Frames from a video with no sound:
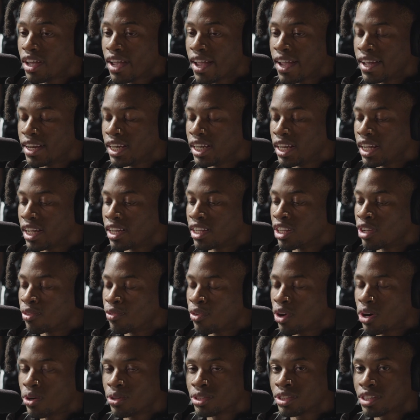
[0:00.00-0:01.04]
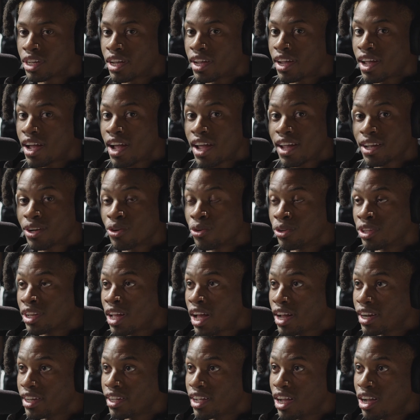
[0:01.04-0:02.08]
And then Rvidxr was like, I ain't gonna
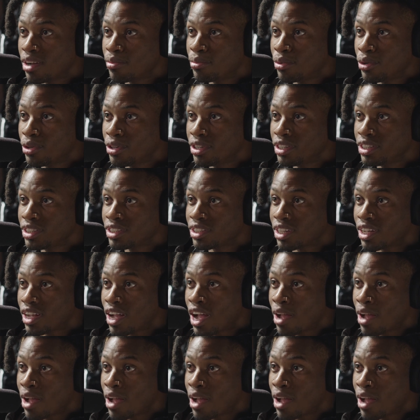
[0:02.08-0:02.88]
lie to y'all boys.